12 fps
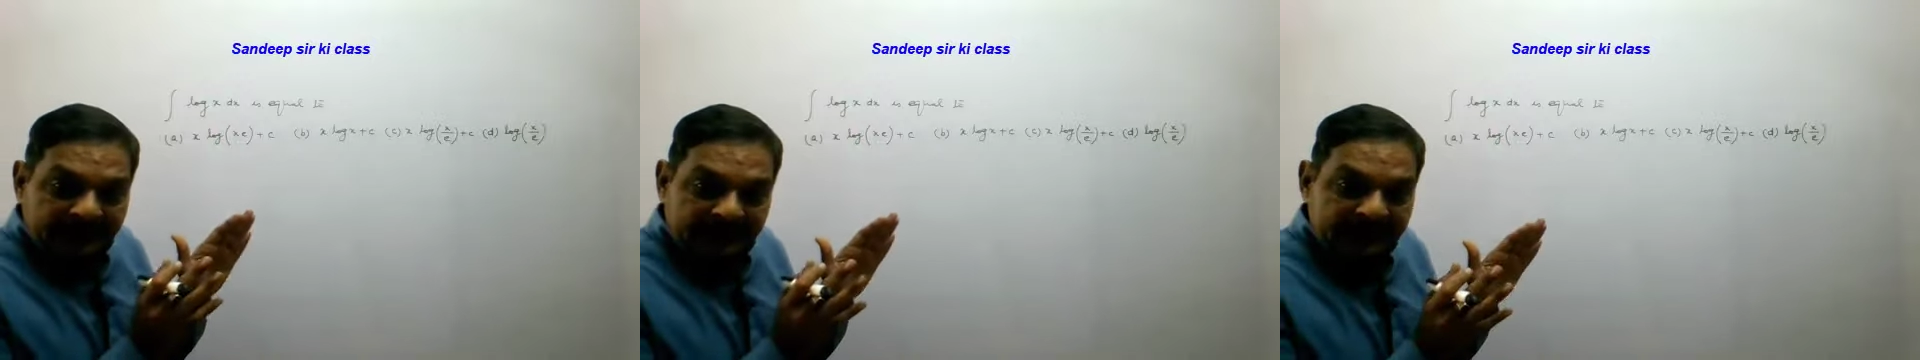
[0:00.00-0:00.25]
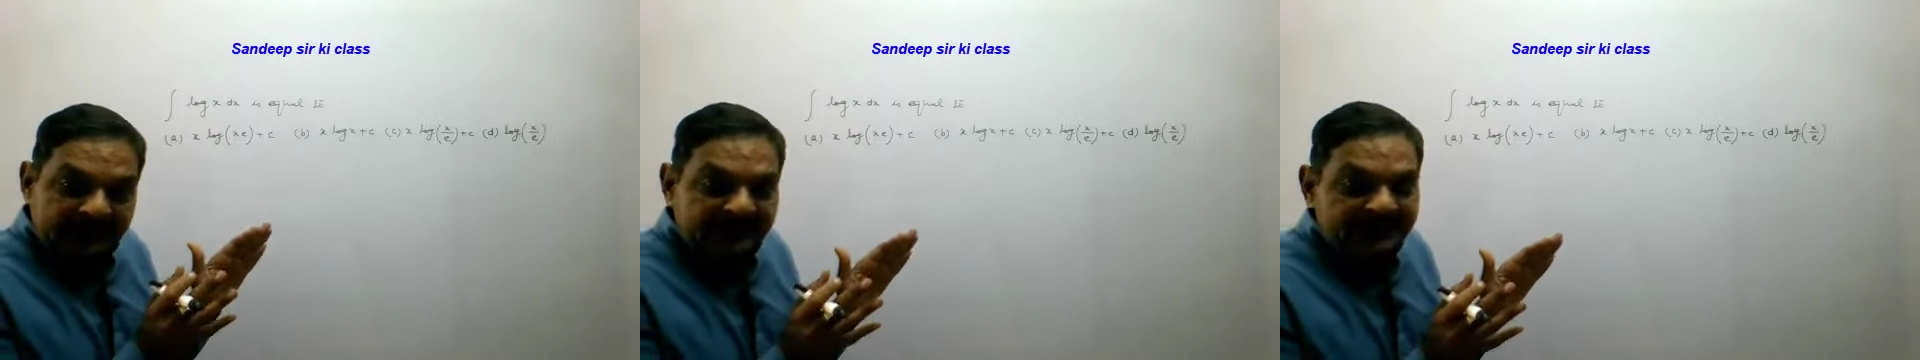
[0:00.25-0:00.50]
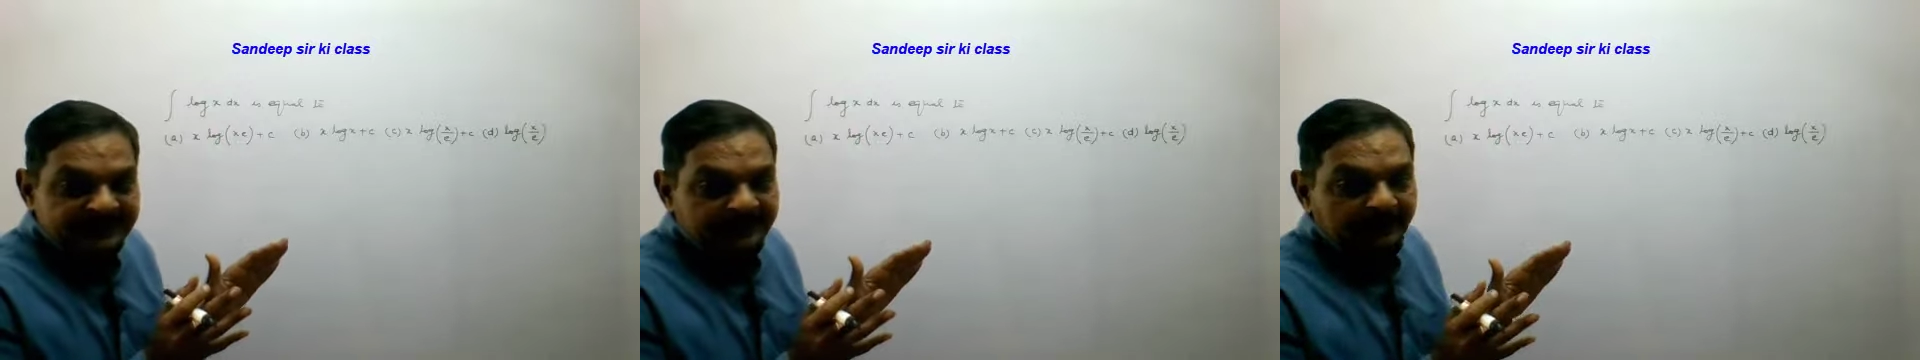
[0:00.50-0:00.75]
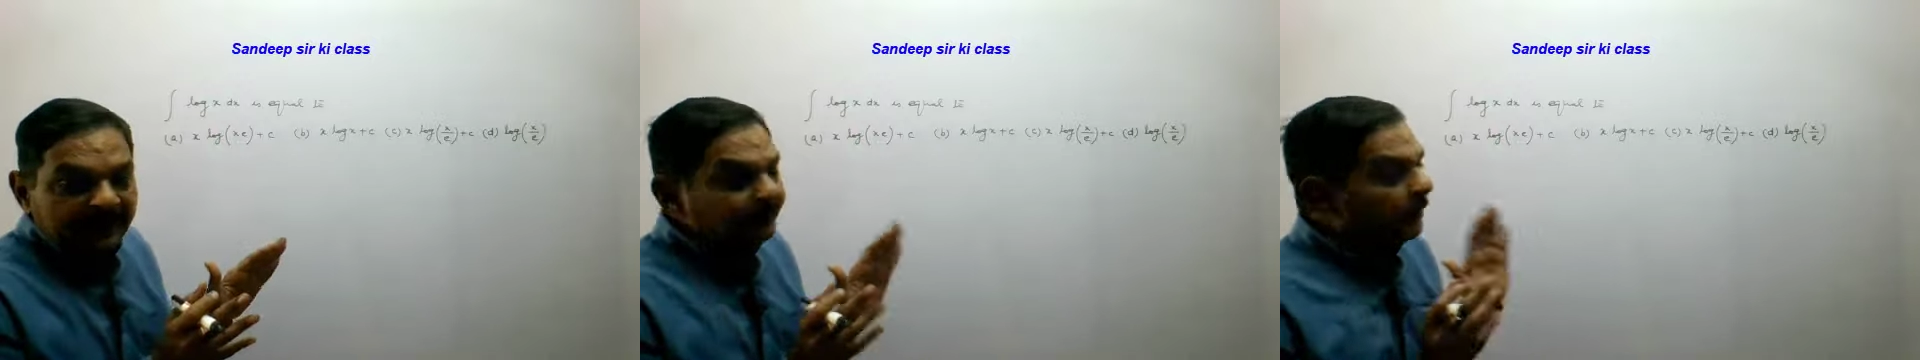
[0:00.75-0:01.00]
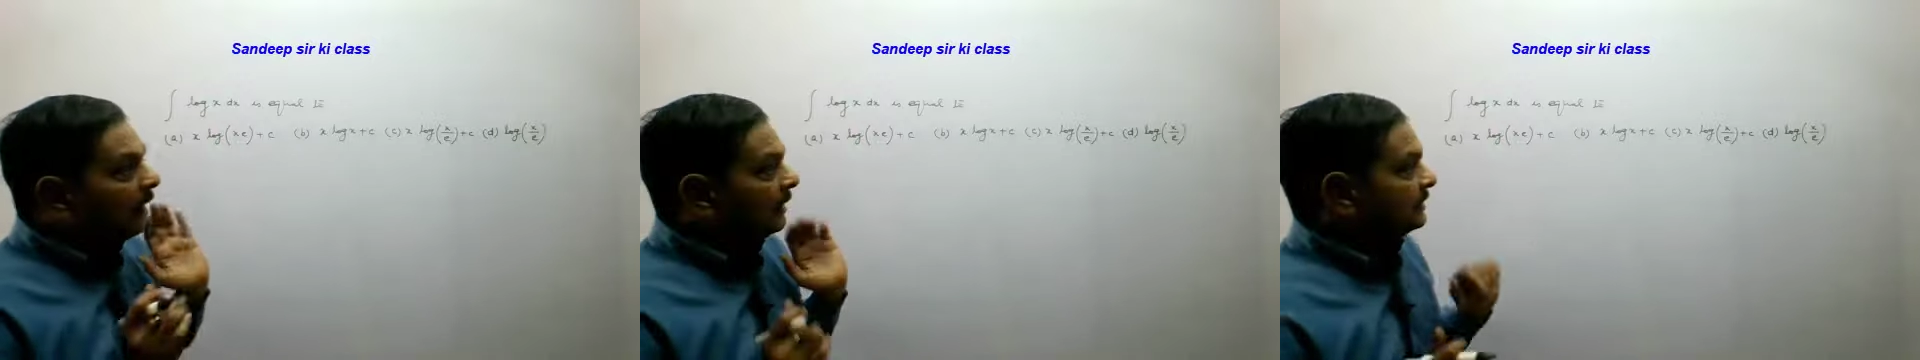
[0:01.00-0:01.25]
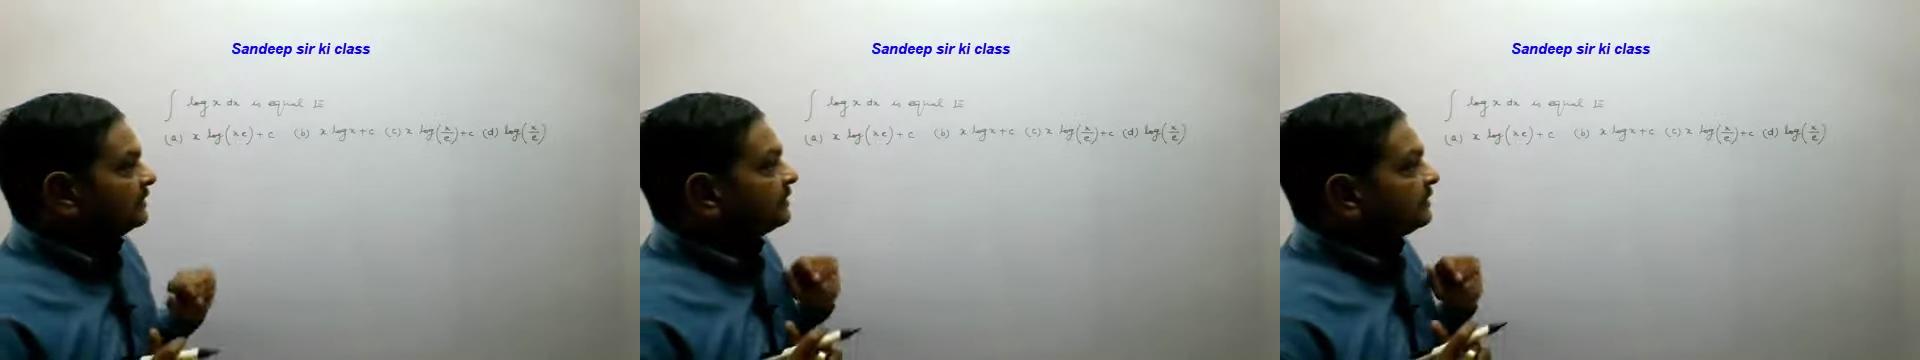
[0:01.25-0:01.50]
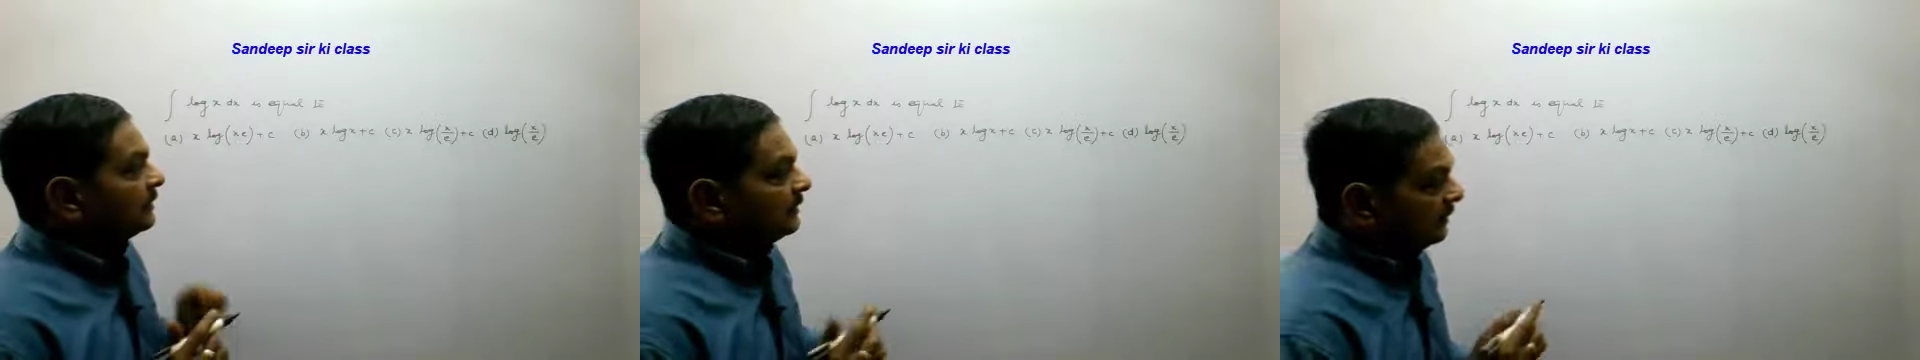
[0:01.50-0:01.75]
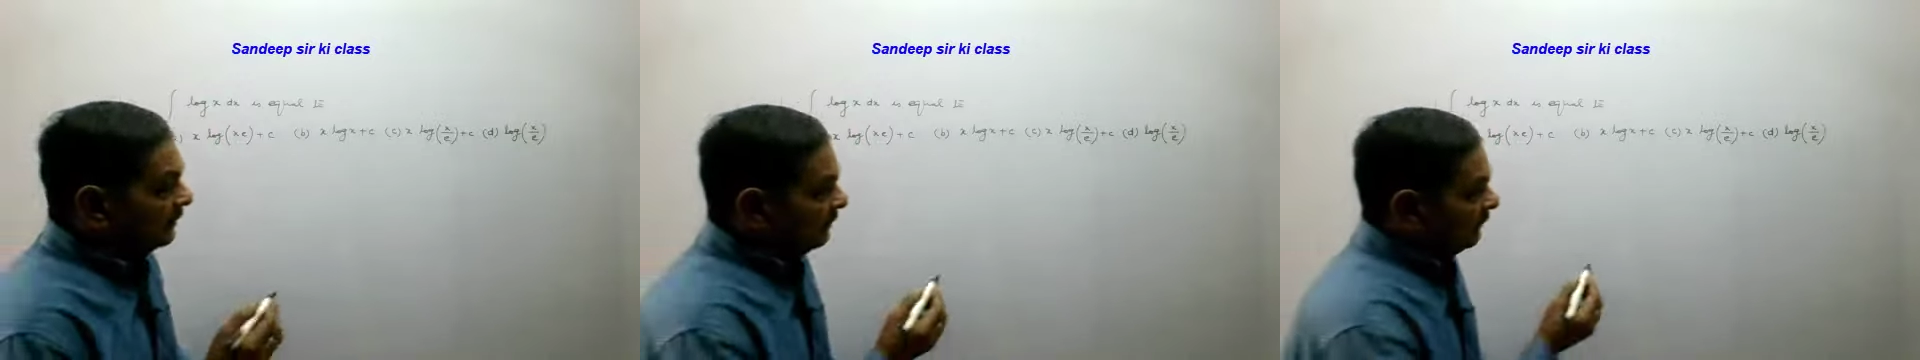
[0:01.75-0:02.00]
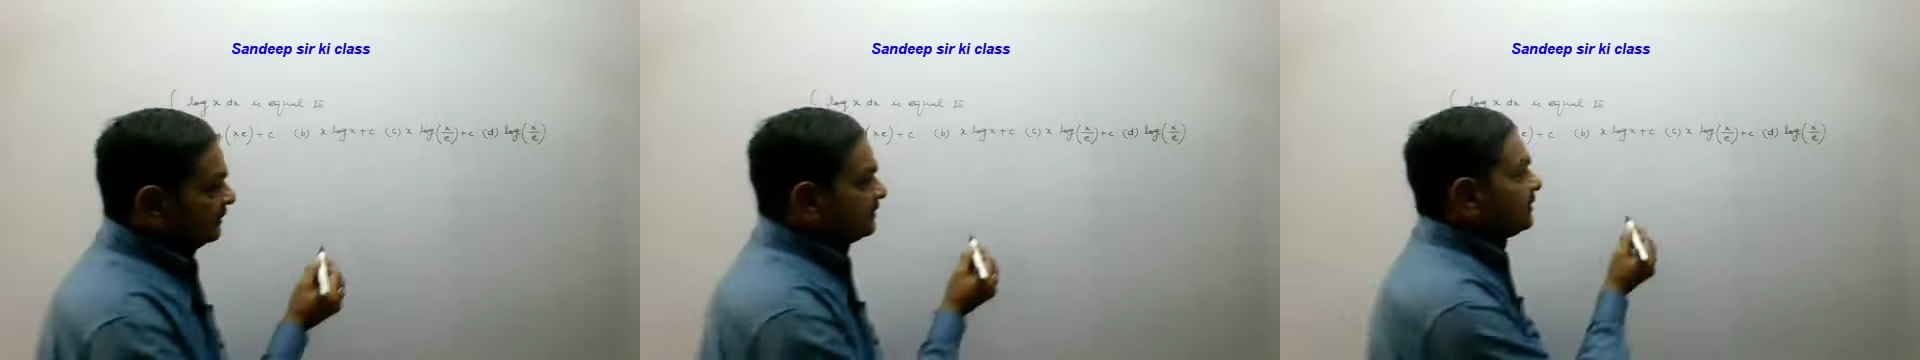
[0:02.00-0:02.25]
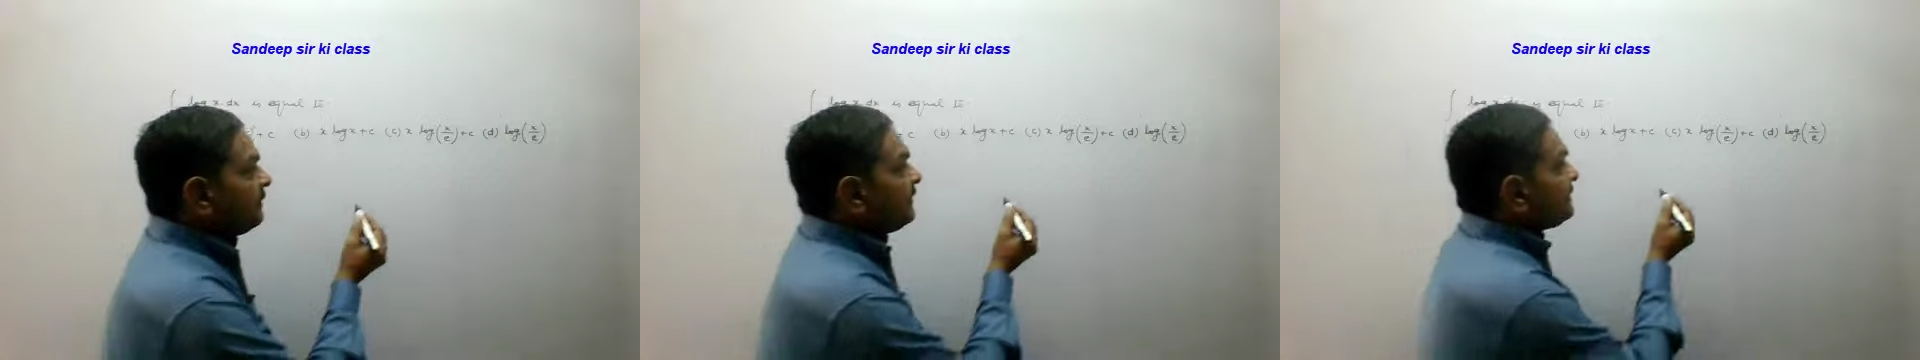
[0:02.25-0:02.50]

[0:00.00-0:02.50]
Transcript: integration by parts. First we